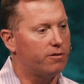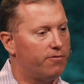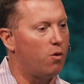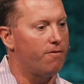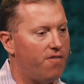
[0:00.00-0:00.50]
to
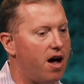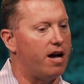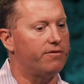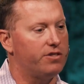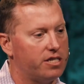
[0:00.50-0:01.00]

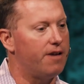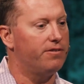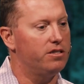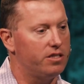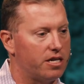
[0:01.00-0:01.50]

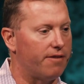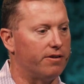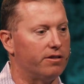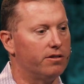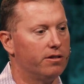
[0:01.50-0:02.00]

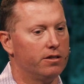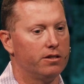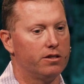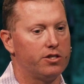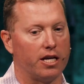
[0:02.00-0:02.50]
45777.
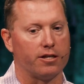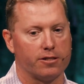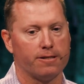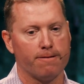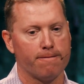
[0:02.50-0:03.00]

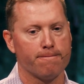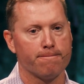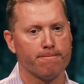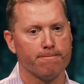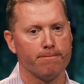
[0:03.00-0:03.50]
Six.
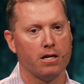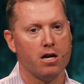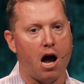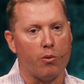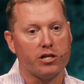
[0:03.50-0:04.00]

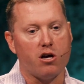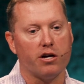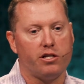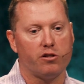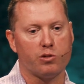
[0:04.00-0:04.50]
I want to
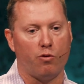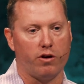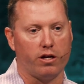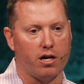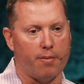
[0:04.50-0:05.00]
talk to you this
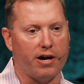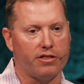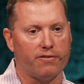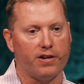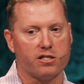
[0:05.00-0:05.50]
morning
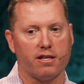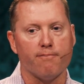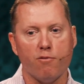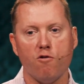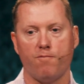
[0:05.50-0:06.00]
about the effects that
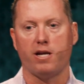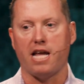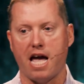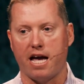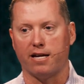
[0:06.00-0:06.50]
movement
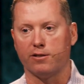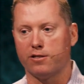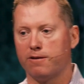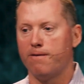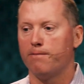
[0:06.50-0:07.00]

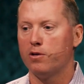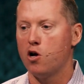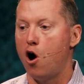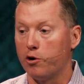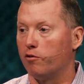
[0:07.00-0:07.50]
has
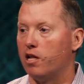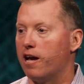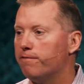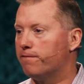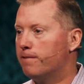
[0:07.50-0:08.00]
on your
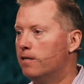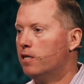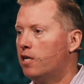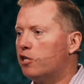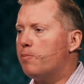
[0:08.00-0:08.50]
life.
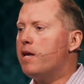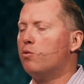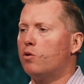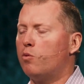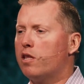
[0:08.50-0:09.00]
To me,
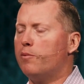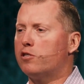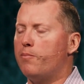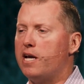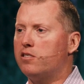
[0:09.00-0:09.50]
one of the
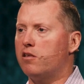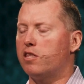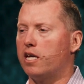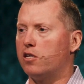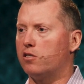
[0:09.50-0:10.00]
most amazing
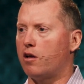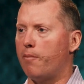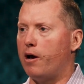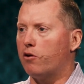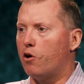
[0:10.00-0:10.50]
things
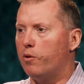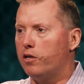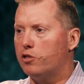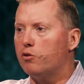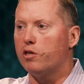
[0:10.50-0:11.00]
about
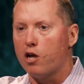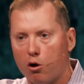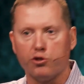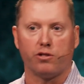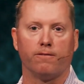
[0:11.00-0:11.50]
going to the
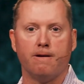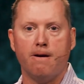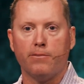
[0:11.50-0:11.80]
ocean